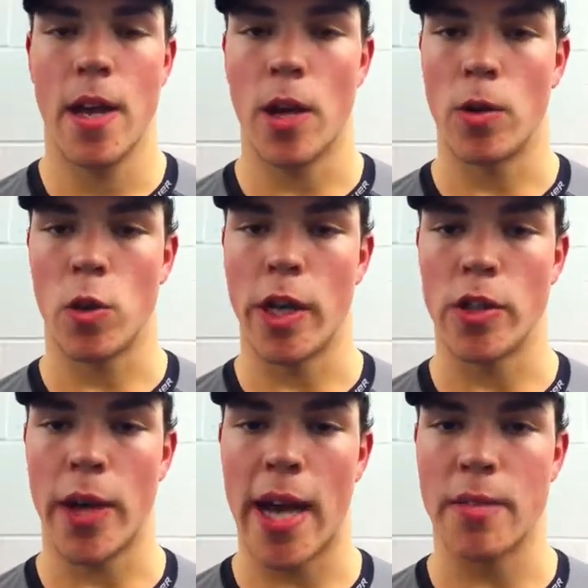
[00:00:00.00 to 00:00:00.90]
you know
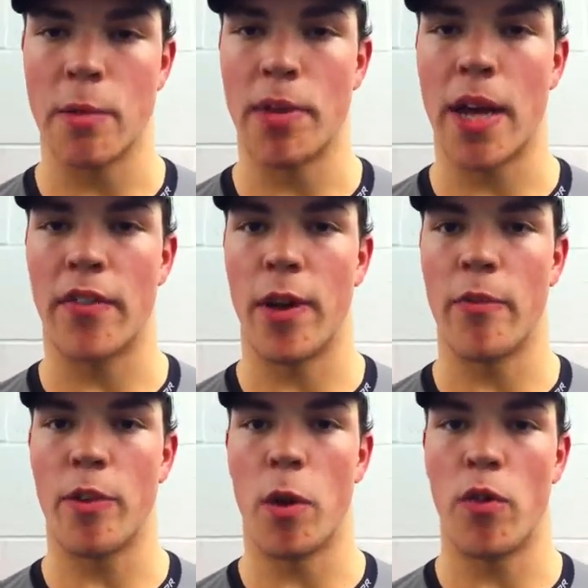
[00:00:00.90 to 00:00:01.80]
22 guys have been playing for him
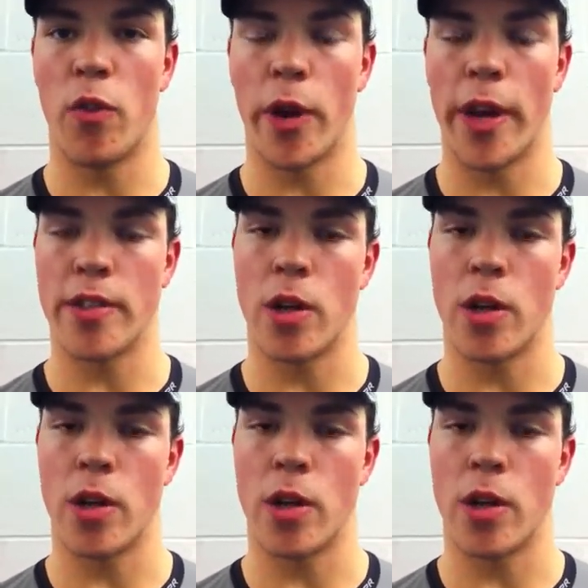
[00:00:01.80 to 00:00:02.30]
for about four years.